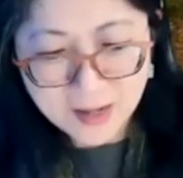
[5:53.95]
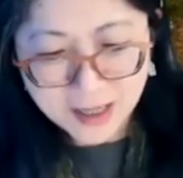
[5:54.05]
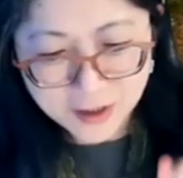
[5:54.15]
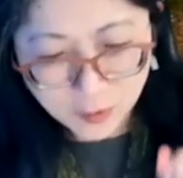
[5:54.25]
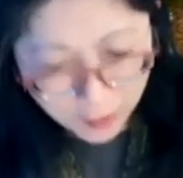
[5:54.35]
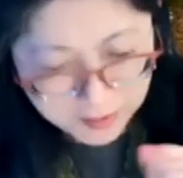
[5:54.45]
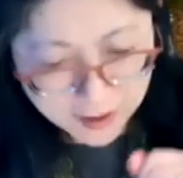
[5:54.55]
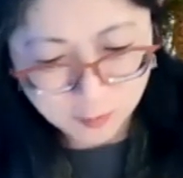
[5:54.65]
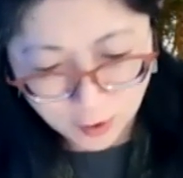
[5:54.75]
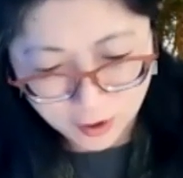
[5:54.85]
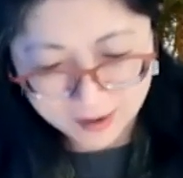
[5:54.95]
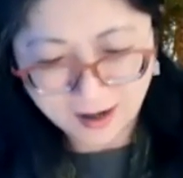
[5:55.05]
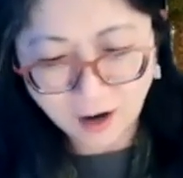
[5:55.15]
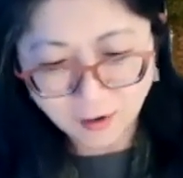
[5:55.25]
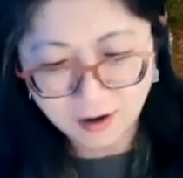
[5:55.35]
So Women's Work,
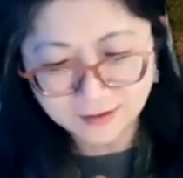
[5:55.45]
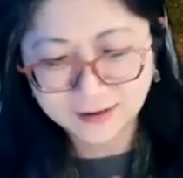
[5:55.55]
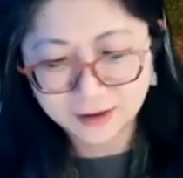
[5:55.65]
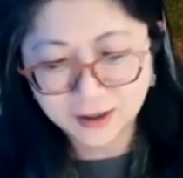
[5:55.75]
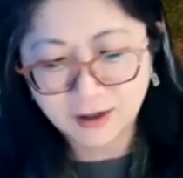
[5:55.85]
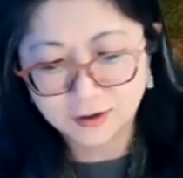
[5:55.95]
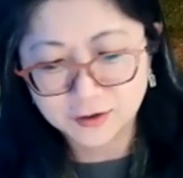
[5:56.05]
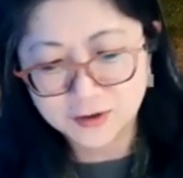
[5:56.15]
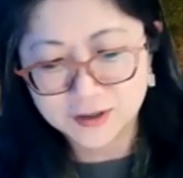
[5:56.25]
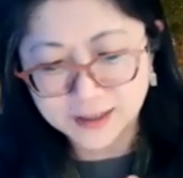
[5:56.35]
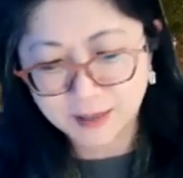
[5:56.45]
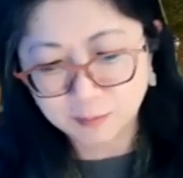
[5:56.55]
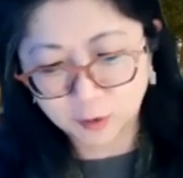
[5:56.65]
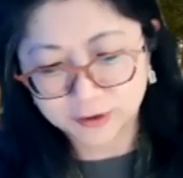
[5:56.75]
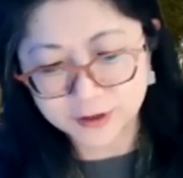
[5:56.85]
How Culinary Culture Shaped
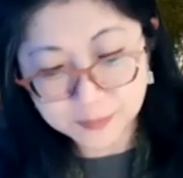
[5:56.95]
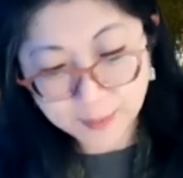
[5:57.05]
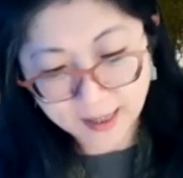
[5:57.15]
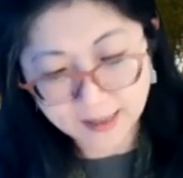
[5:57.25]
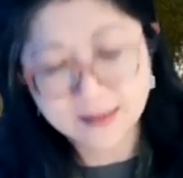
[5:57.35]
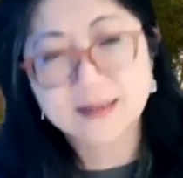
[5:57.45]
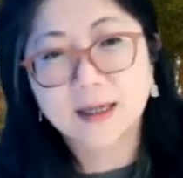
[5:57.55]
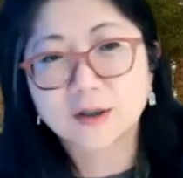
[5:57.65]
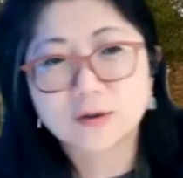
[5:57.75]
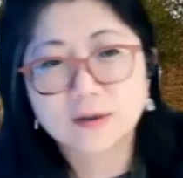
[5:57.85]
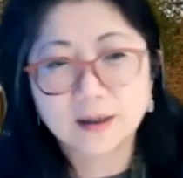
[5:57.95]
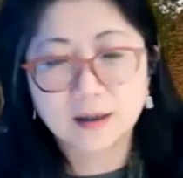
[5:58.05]
Modern Spain is actually